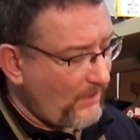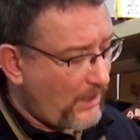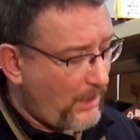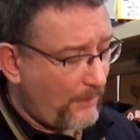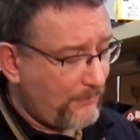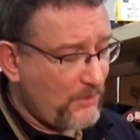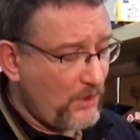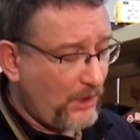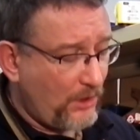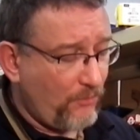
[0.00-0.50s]

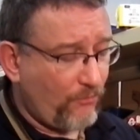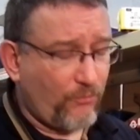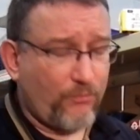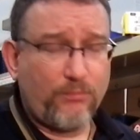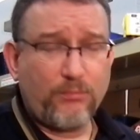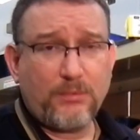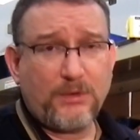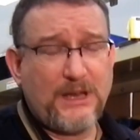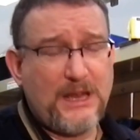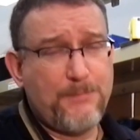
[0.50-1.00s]
You can
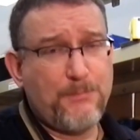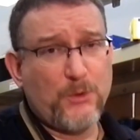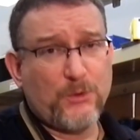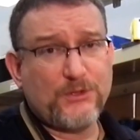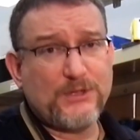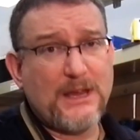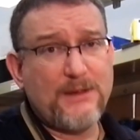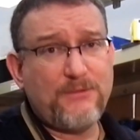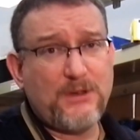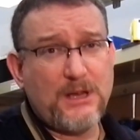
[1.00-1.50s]
keep your
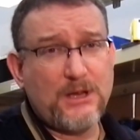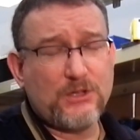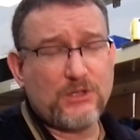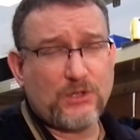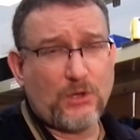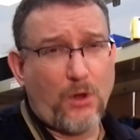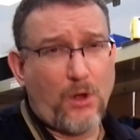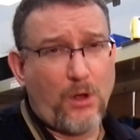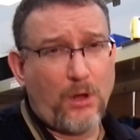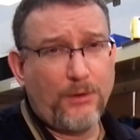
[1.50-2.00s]
safety
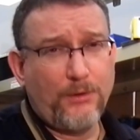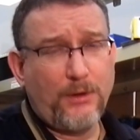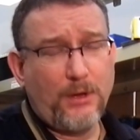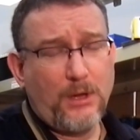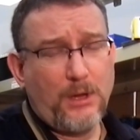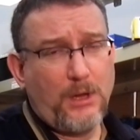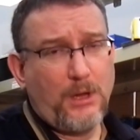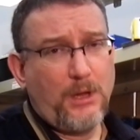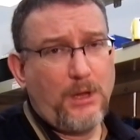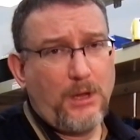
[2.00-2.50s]
installed
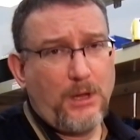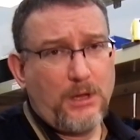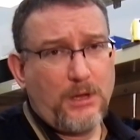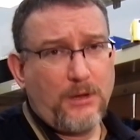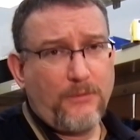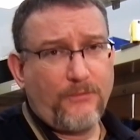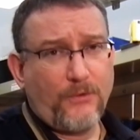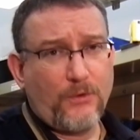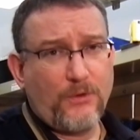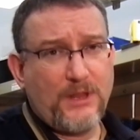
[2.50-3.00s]

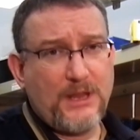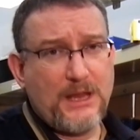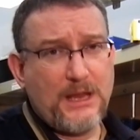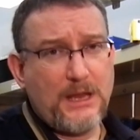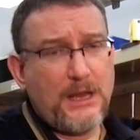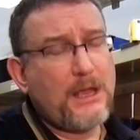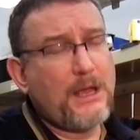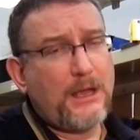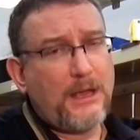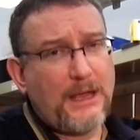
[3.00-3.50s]
for the
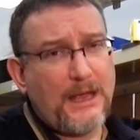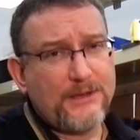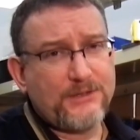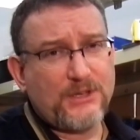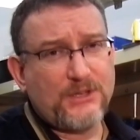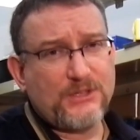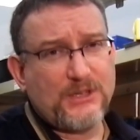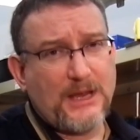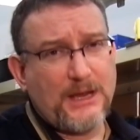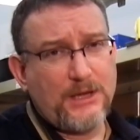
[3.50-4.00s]

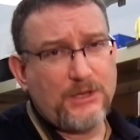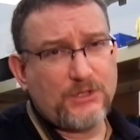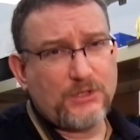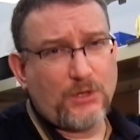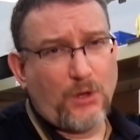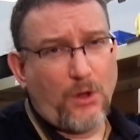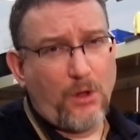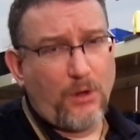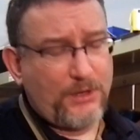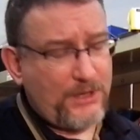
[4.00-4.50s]
SSA
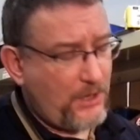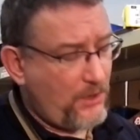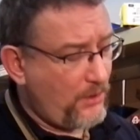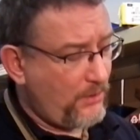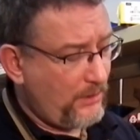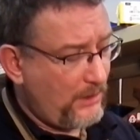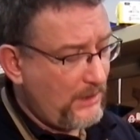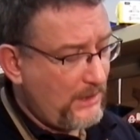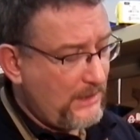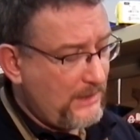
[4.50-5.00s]
install here.
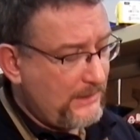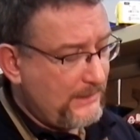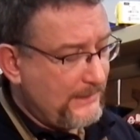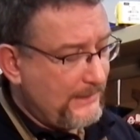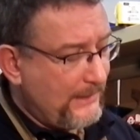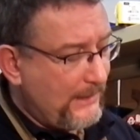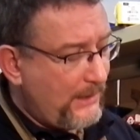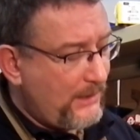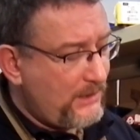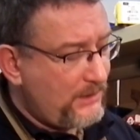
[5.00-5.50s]

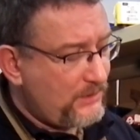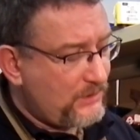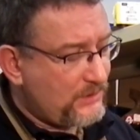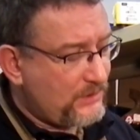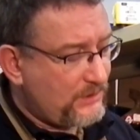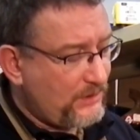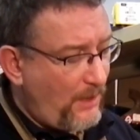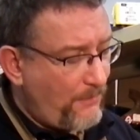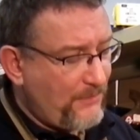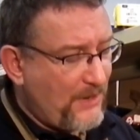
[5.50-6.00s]

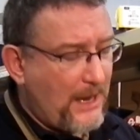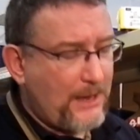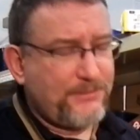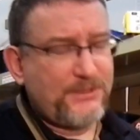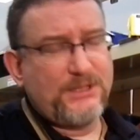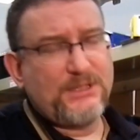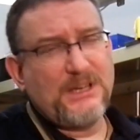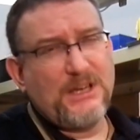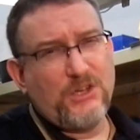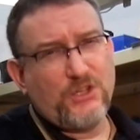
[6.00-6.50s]
Sometimes
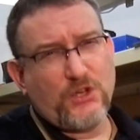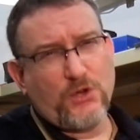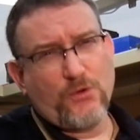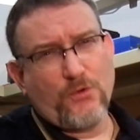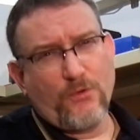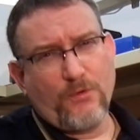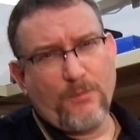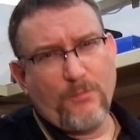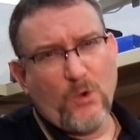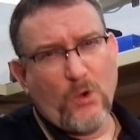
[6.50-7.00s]
it's easier to
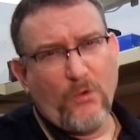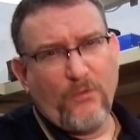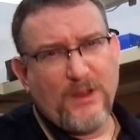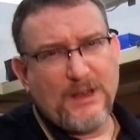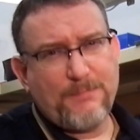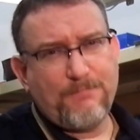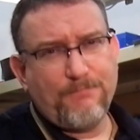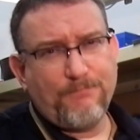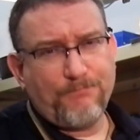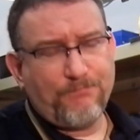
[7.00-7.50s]
remove it,
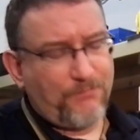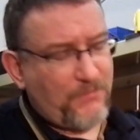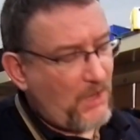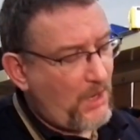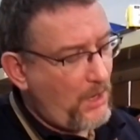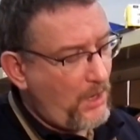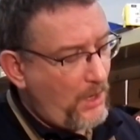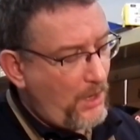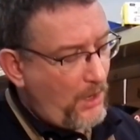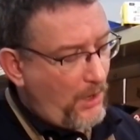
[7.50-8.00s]

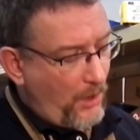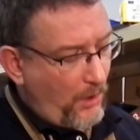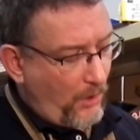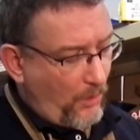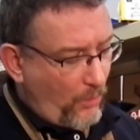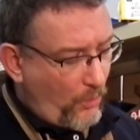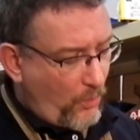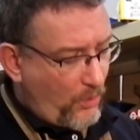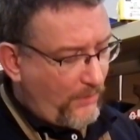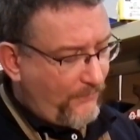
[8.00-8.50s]

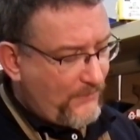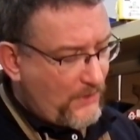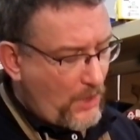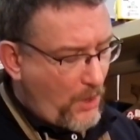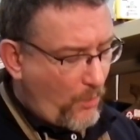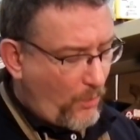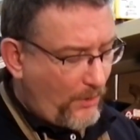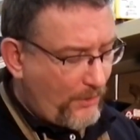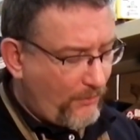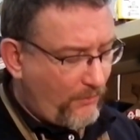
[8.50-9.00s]
or if you don't
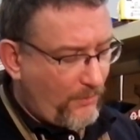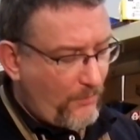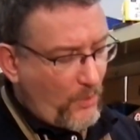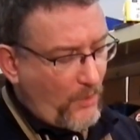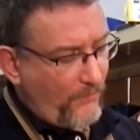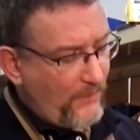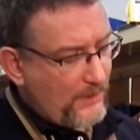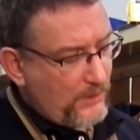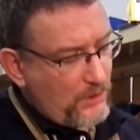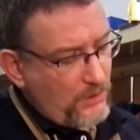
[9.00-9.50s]
want to remove
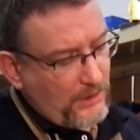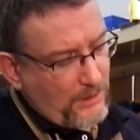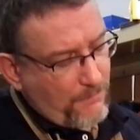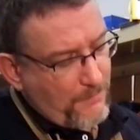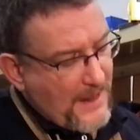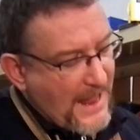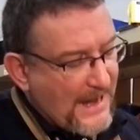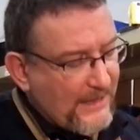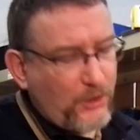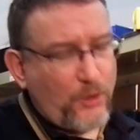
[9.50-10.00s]
it, you can
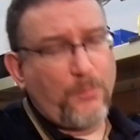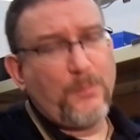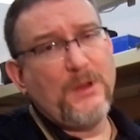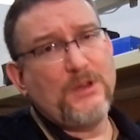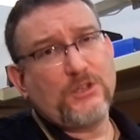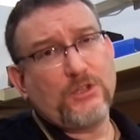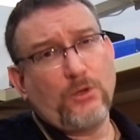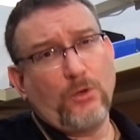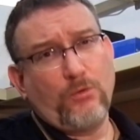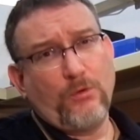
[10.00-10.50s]
back your
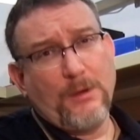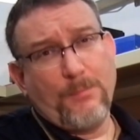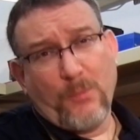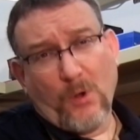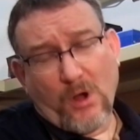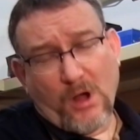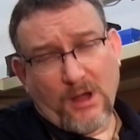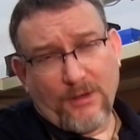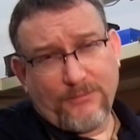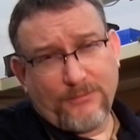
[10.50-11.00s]
pistol grip
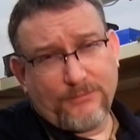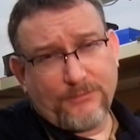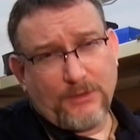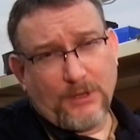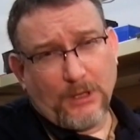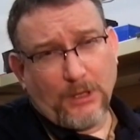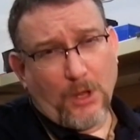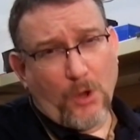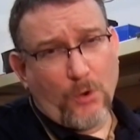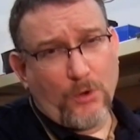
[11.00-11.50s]
off to
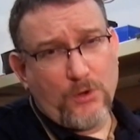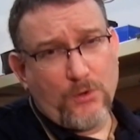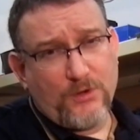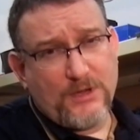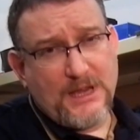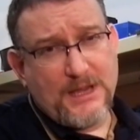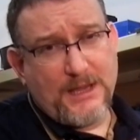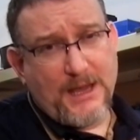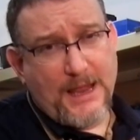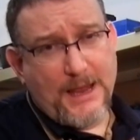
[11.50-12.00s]
lower your
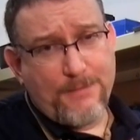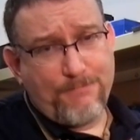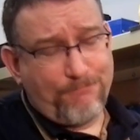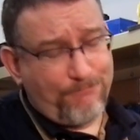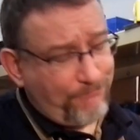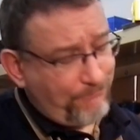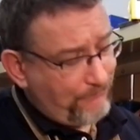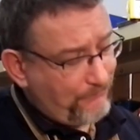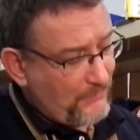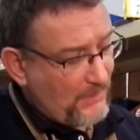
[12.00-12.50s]
detent,
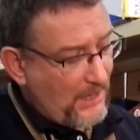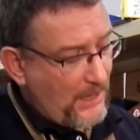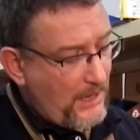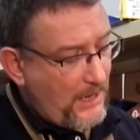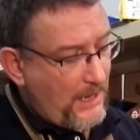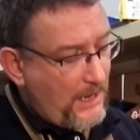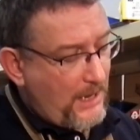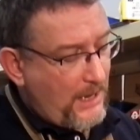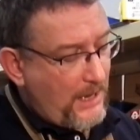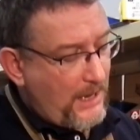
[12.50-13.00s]

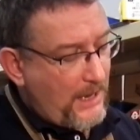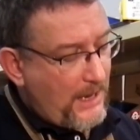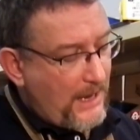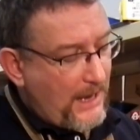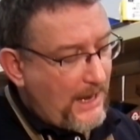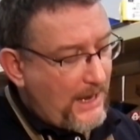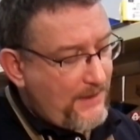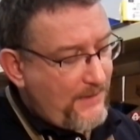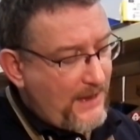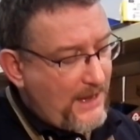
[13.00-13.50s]

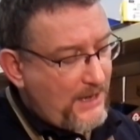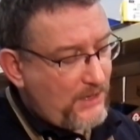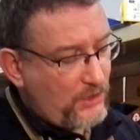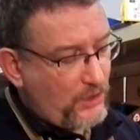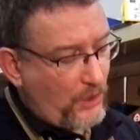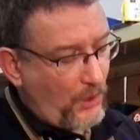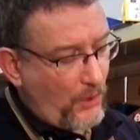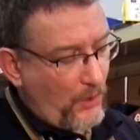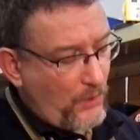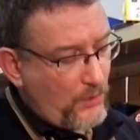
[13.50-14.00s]
and then
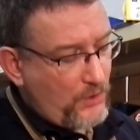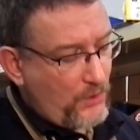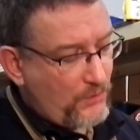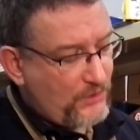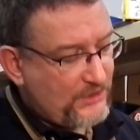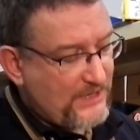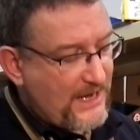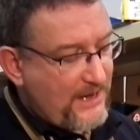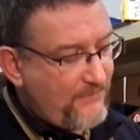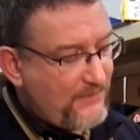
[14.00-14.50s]
turn your
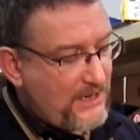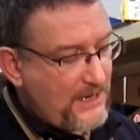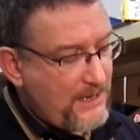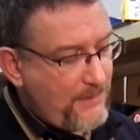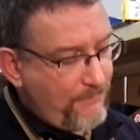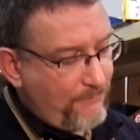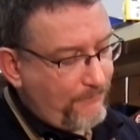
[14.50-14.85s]
safety